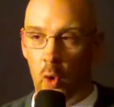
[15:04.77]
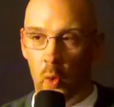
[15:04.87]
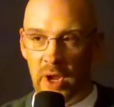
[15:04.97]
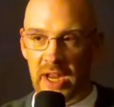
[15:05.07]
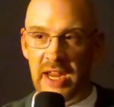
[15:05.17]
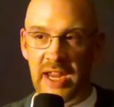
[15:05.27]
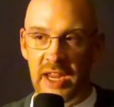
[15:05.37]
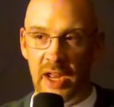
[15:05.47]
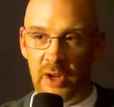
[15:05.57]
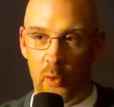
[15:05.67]

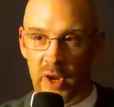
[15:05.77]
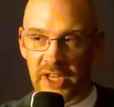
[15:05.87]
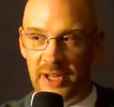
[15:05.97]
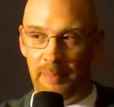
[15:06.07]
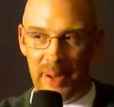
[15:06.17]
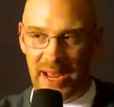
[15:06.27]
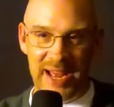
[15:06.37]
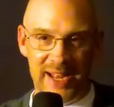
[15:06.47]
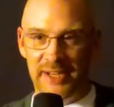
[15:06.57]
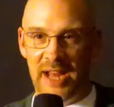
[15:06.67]
We
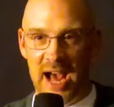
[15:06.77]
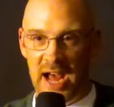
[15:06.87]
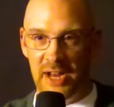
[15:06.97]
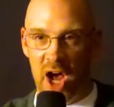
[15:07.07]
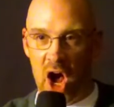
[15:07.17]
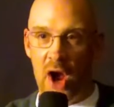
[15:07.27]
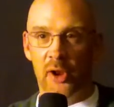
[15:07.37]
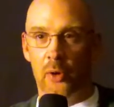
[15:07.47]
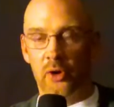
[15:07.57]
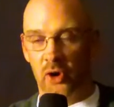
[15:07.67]
depend on
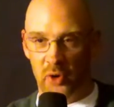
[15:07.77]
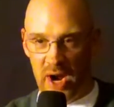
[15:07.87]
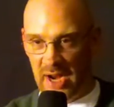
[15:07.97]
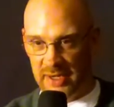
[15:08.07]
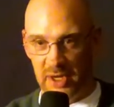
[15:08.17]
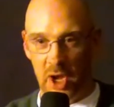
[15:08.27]
autocorrect.